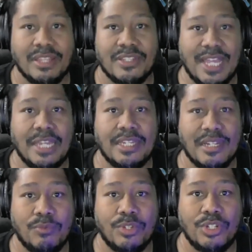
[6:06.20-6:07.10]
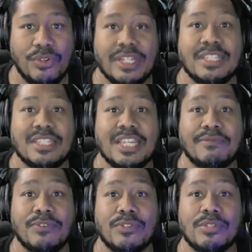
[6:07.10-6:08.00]
out there will do anything
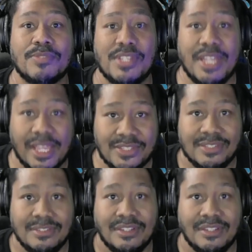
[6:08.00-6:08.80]
for some sex.